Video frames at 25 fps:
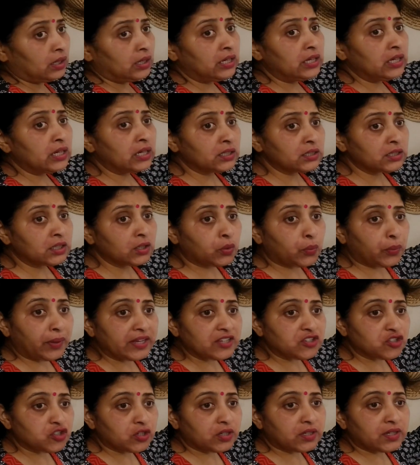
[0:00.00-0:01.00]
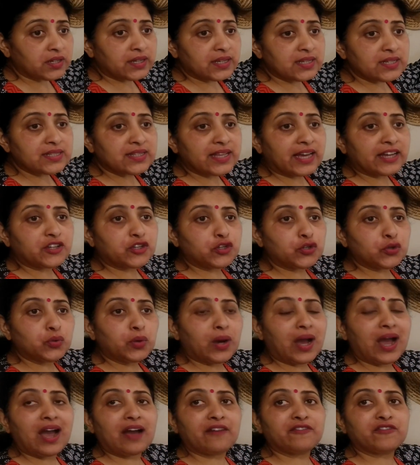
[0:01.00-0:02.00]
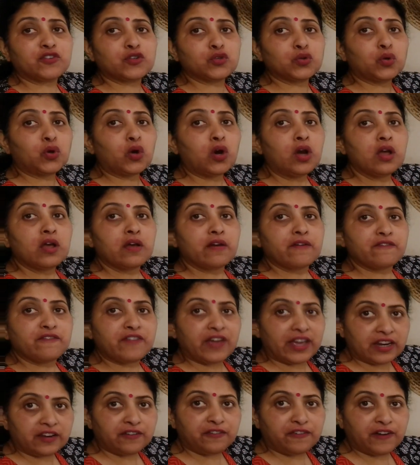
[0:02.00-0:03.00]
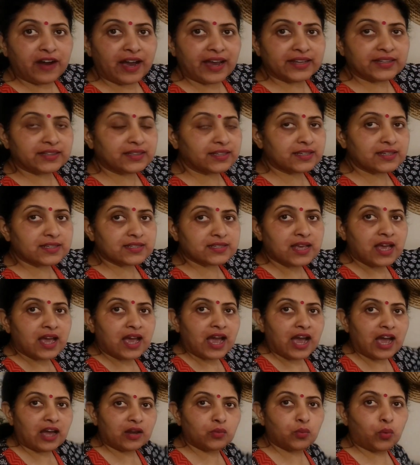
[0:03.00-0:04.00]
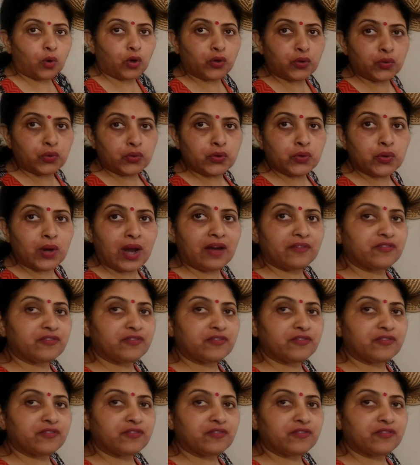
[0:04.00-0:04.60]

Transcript: Here the question is that you have to verify this, and what do you